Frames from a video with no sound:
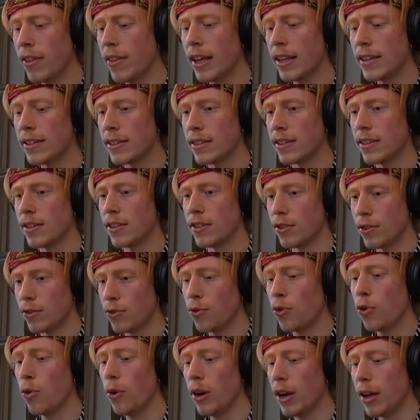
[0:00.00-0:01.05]
That's
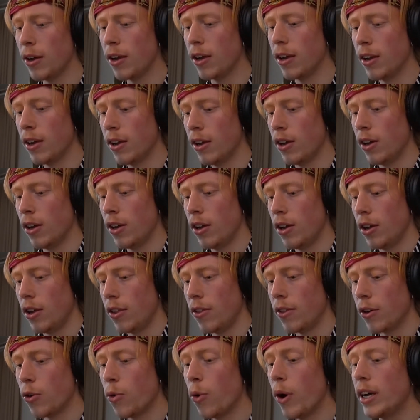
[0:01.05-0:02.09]
truly
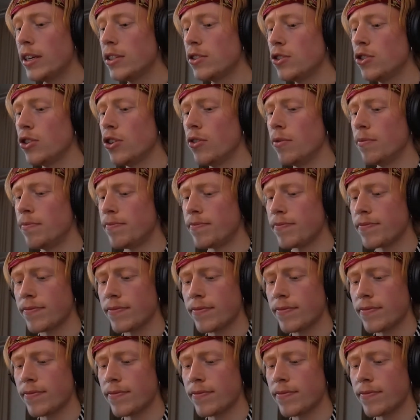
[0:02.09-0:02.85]
the question.